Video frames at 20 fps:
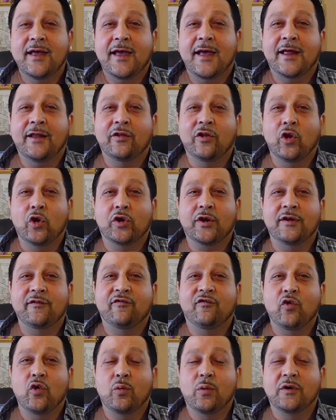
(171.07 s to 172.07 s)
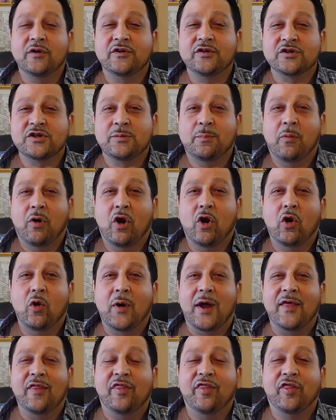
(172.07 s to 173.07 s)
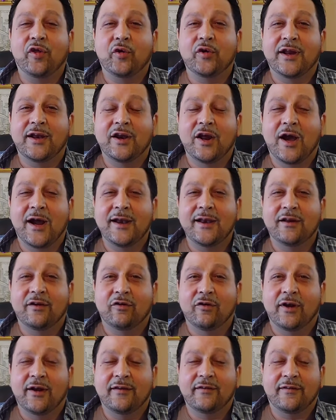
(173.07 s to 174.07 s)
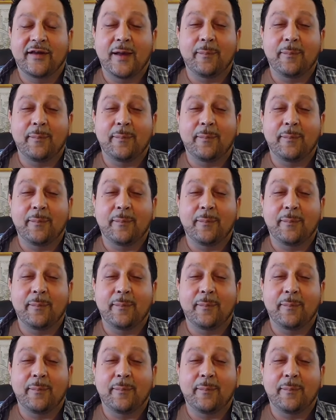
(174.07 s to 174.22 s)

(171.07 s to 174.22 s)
and looking forward to tomorrow at 39 degrees.